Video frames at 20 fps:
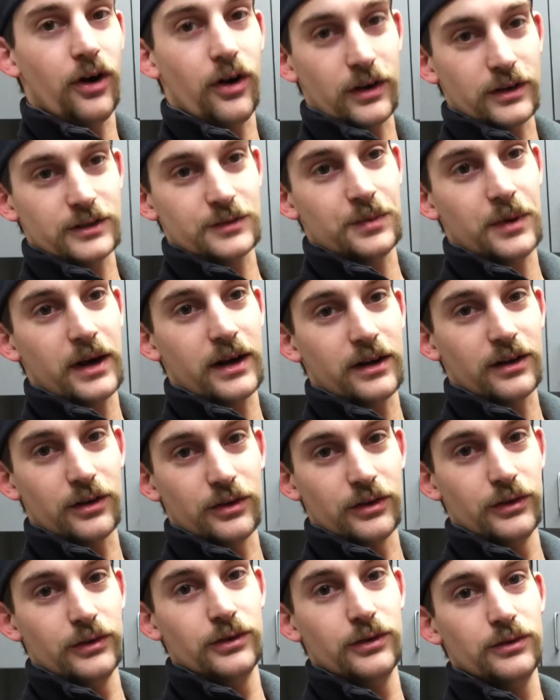hard spot of
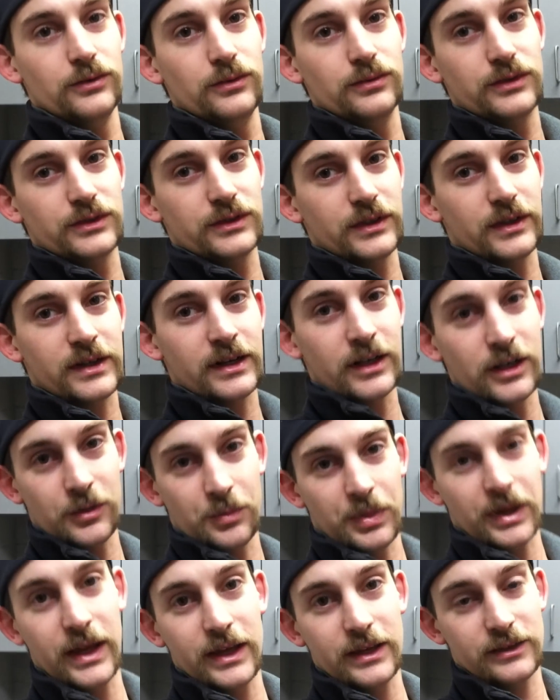glue stuck on
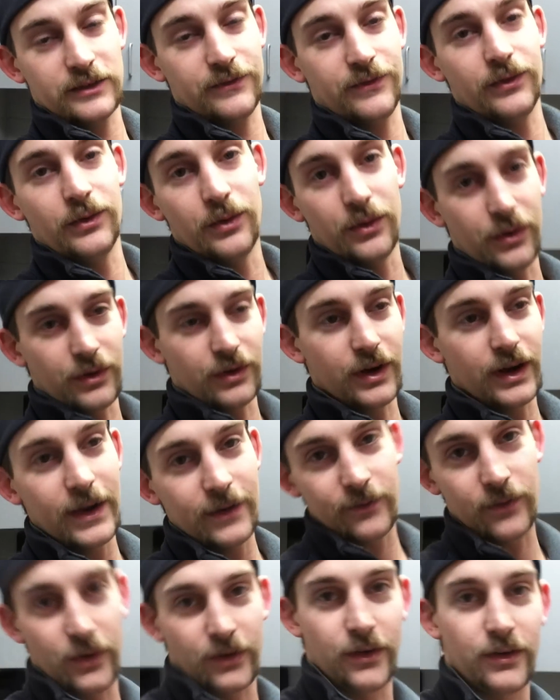your pants
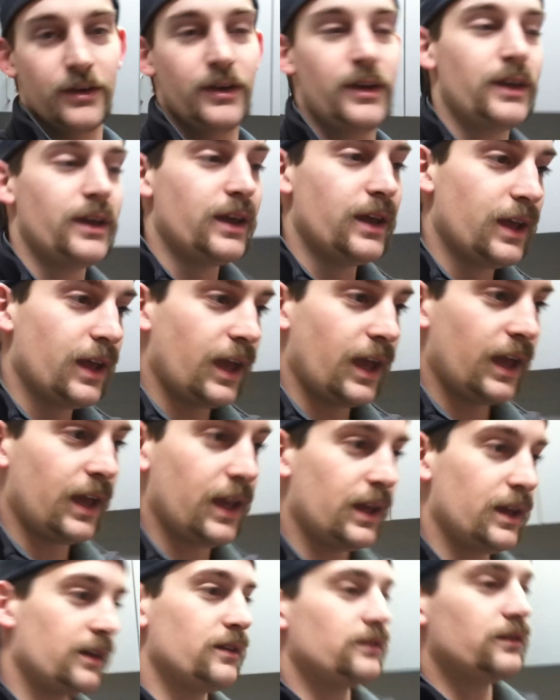forever,
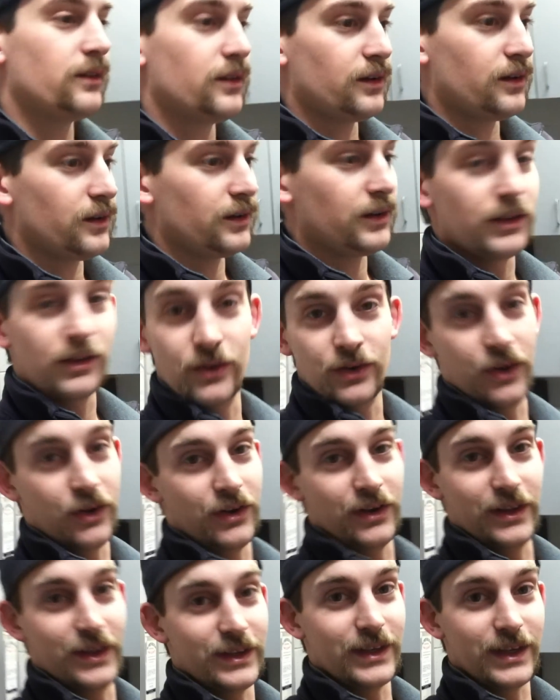and you
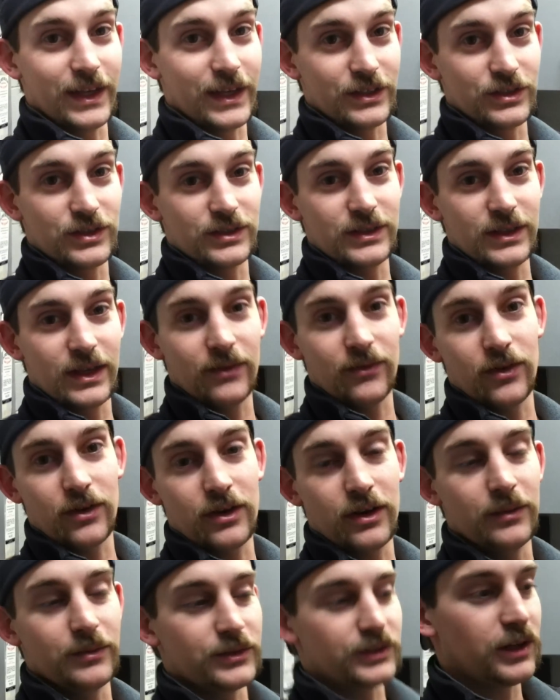know, it just never
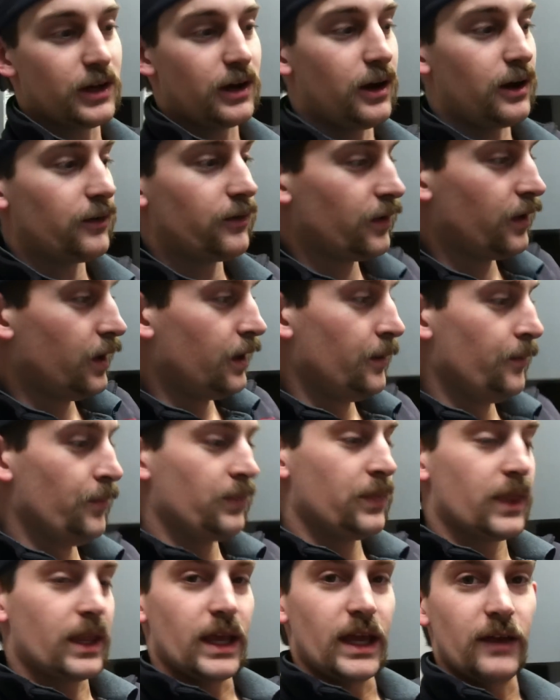comes off.
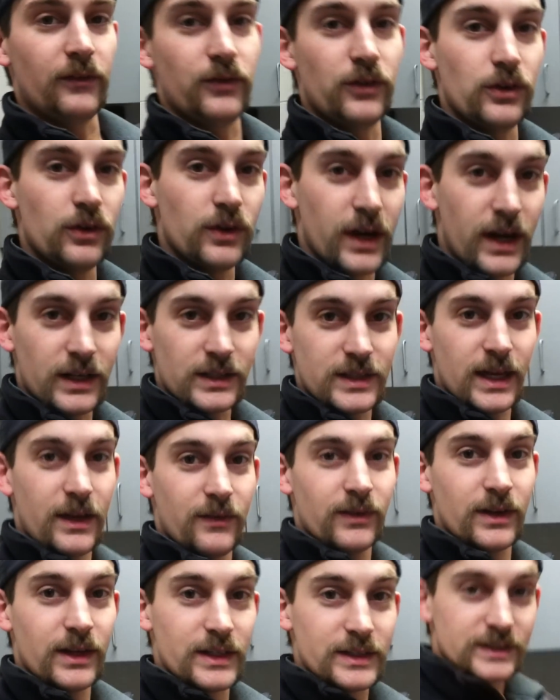If you guys
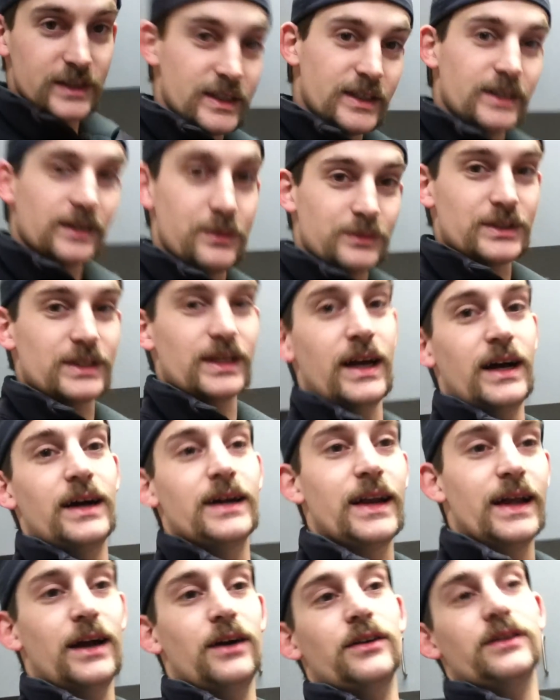have any tips
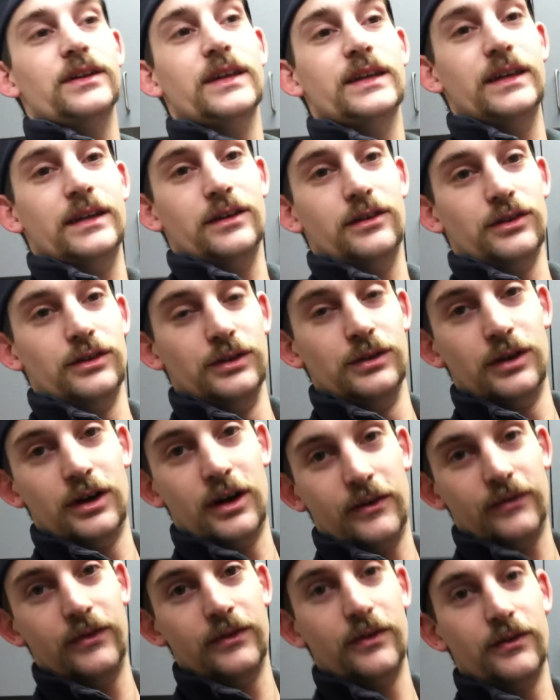on how to get glue
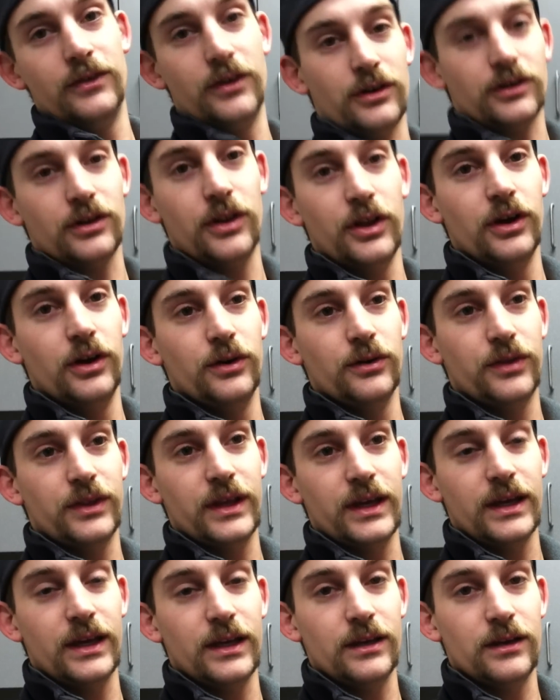off of your
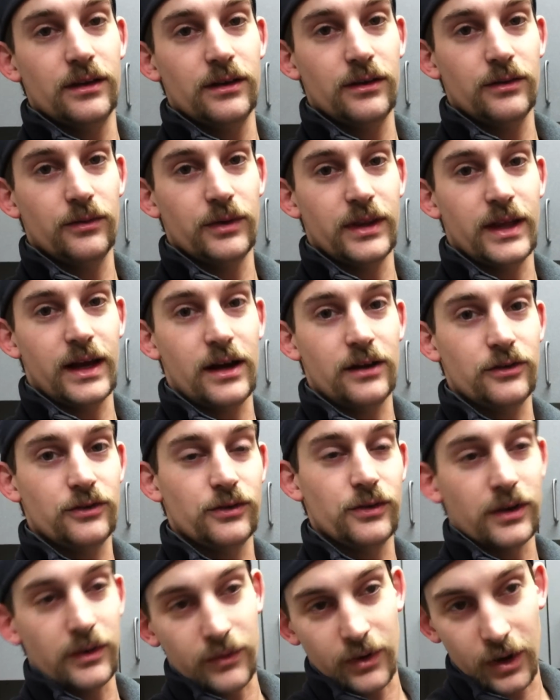clothing without
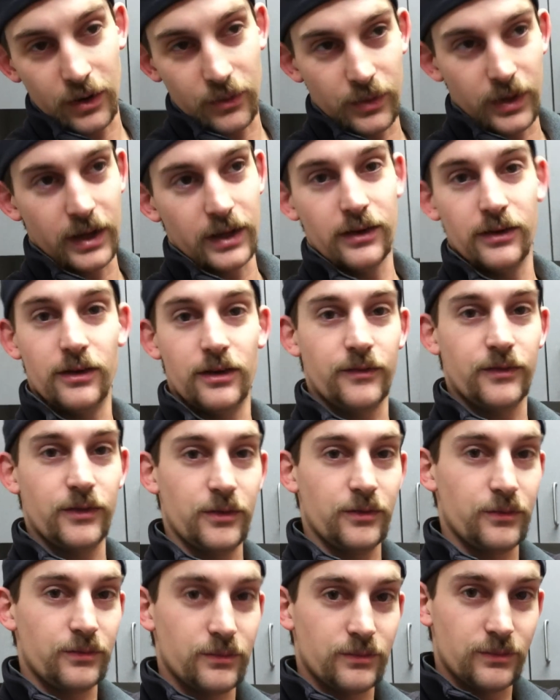doing it right away, you know, if
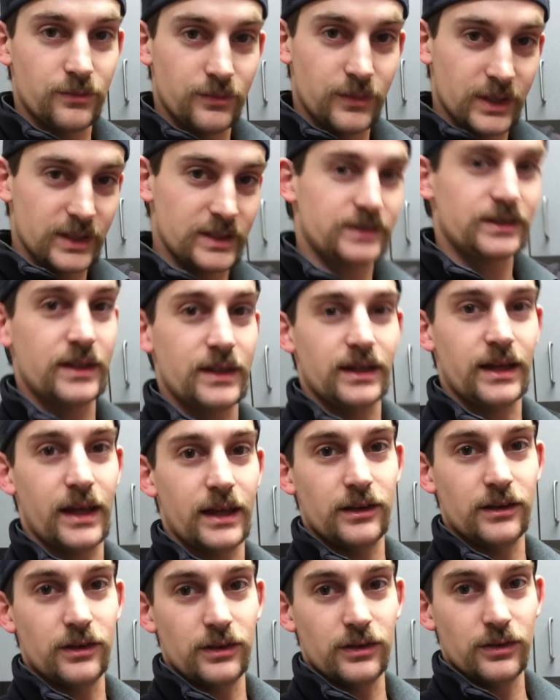you miss it
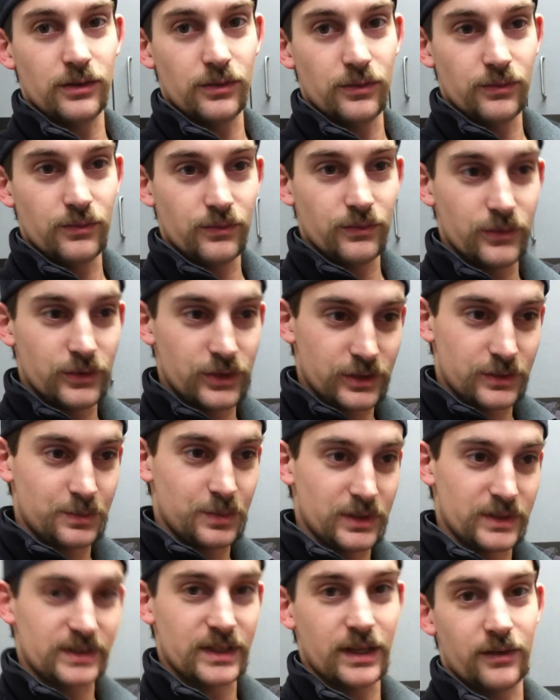and you've
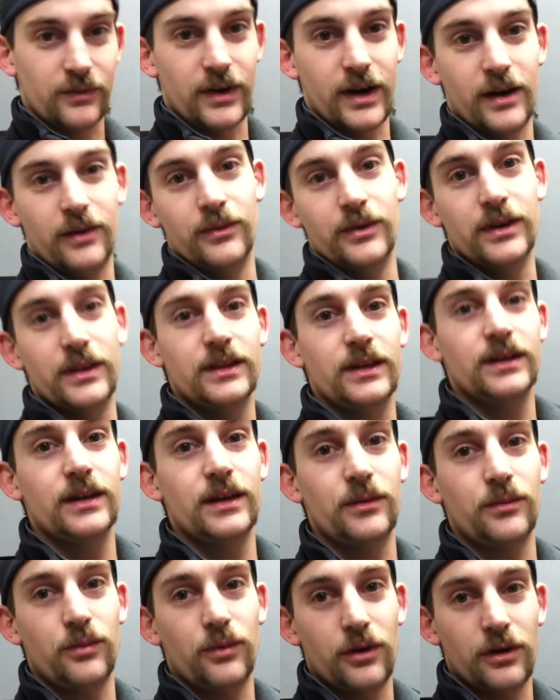just been sitting around with
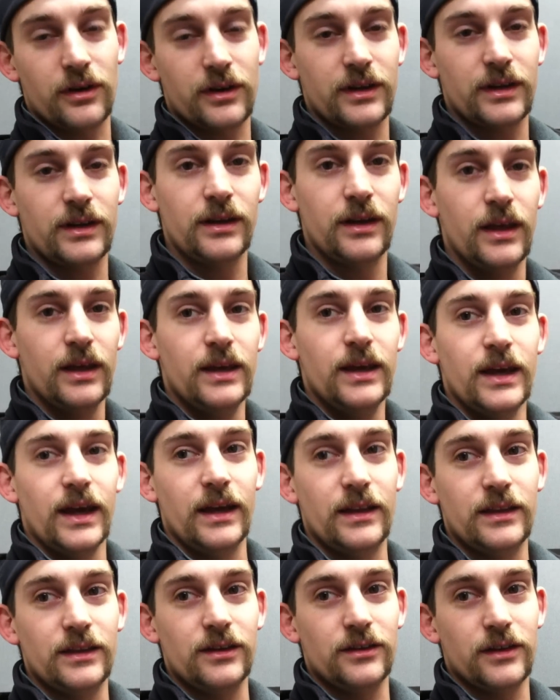it and working,
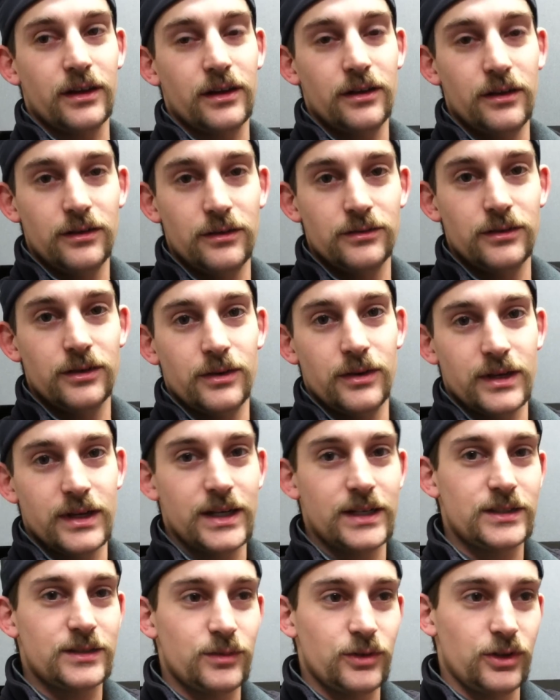and then you're like, oh no, I
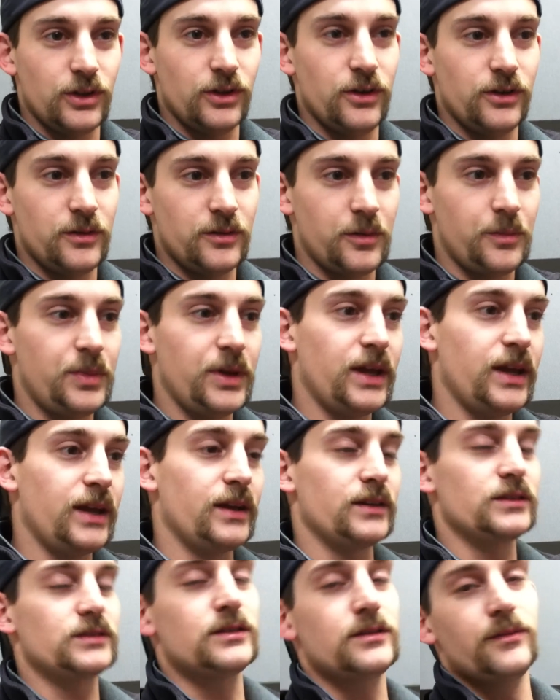got some glue on my
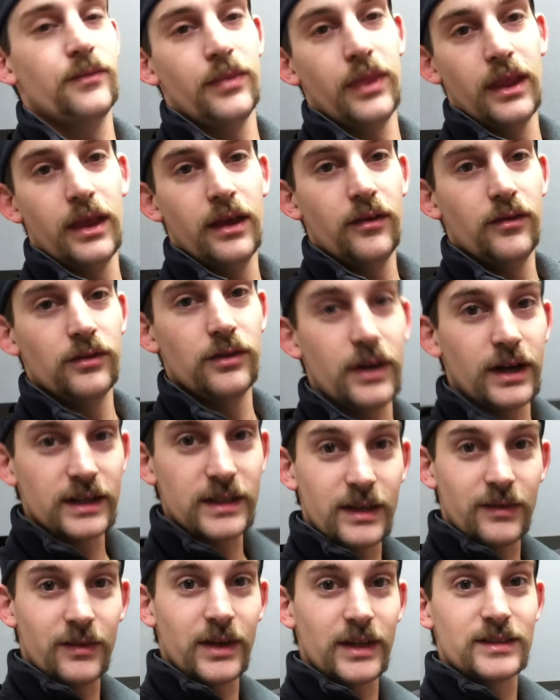pants. If you
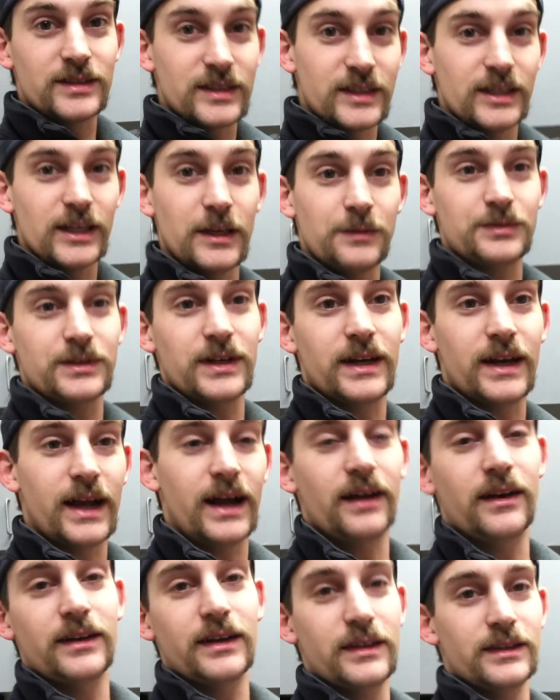guys have any tips on
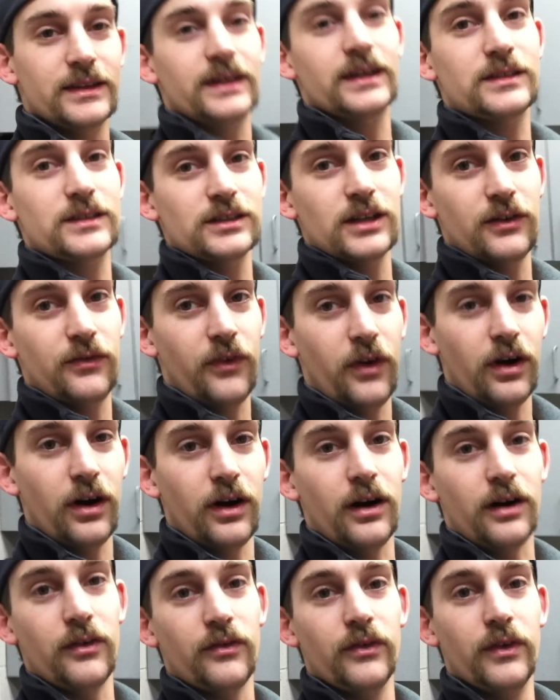how to get that stuff
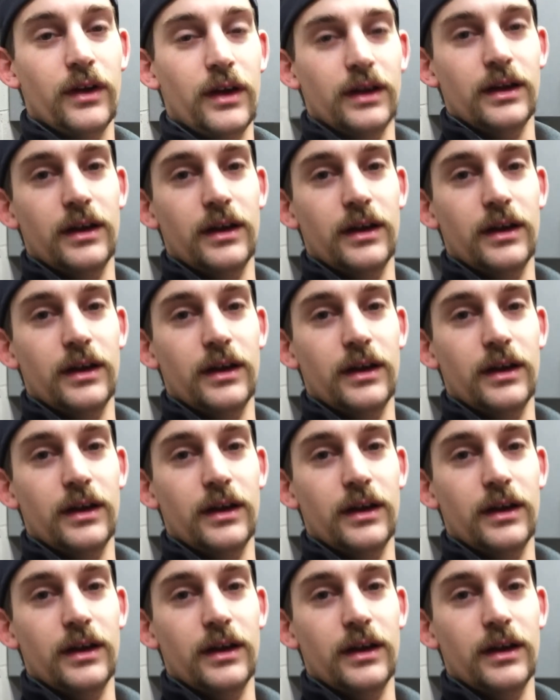off,